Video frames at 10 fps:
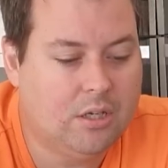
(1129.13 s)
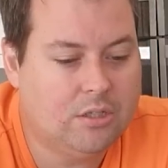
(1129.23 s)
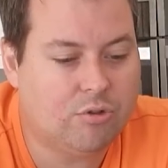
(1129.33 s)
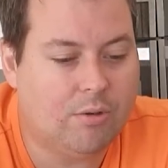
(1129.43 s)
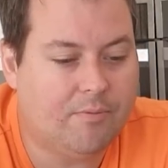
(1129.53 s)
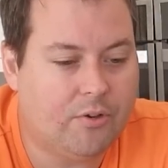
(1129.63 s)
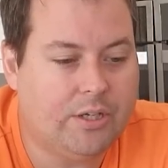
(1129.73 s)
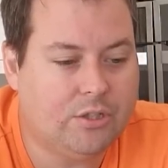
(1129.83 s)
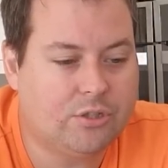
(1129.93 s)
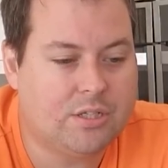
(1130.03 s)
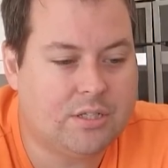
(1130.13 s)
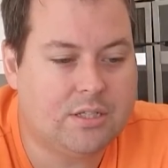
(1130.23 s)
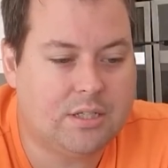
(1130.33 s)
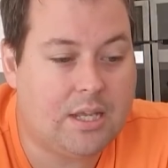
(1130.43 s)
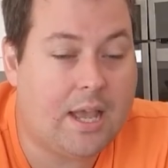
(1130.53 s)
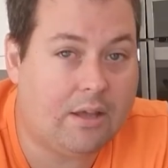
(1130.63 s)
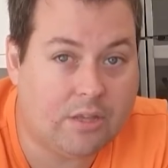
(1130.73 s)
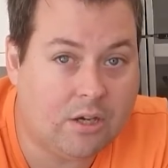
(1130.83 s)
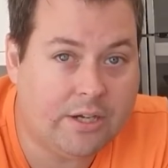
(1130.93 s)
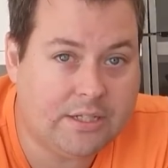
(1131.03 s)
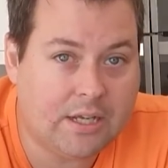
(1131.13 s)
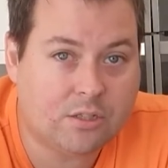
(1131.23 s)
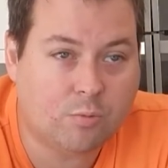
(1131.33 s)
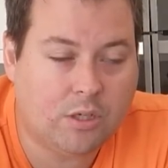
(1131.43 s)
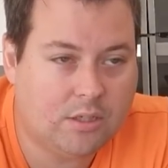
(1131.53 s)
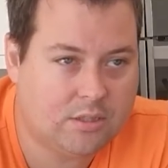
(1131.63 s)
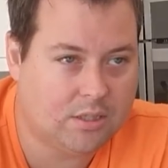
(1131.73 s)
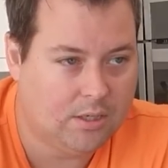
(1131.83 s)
So I'm very interested to see how the IDEX works.